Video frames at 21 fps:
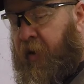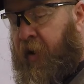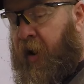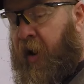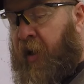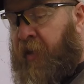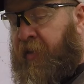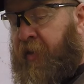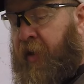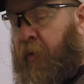
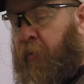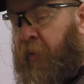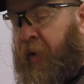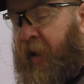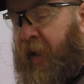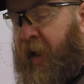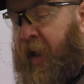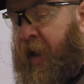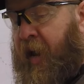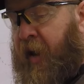and then we
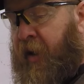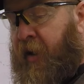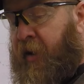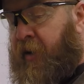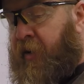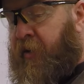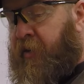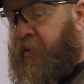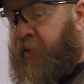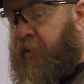
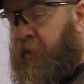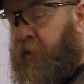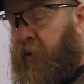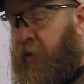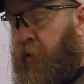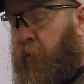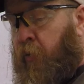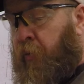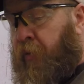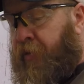end
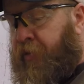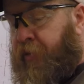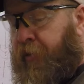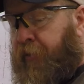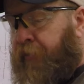with the